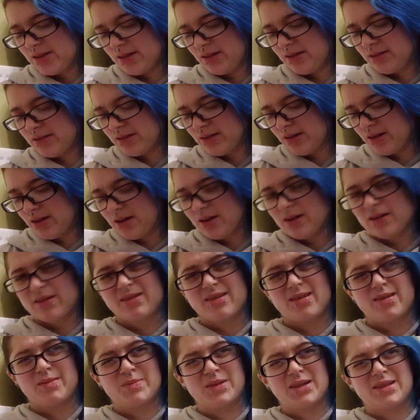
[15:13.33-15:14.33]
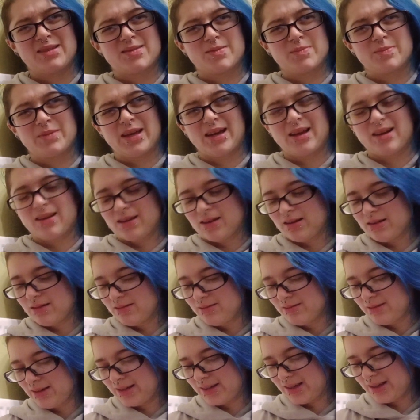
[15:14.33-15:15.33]
don't know. I made some yellow.
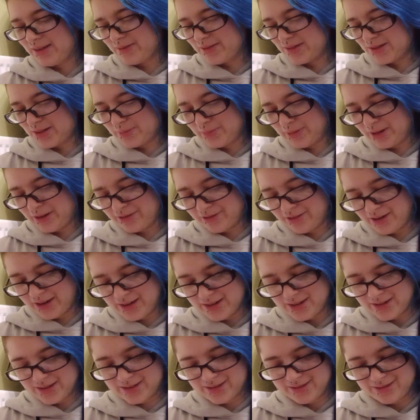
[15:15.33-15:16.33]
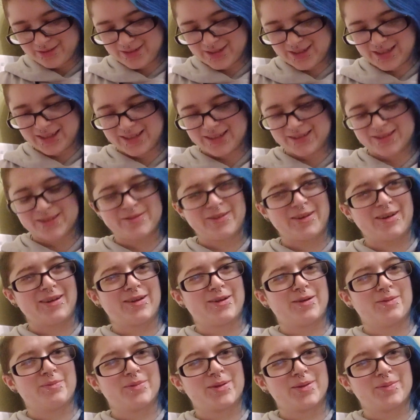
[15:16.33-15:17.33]
I gave it to my friend. She was very
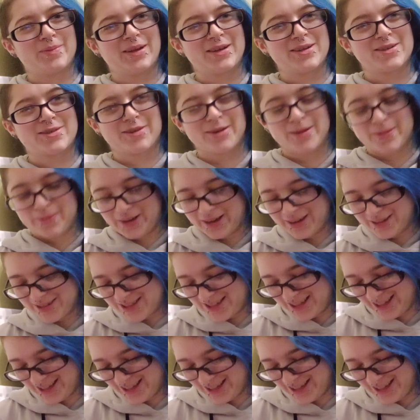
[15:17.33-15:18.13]
complimentary about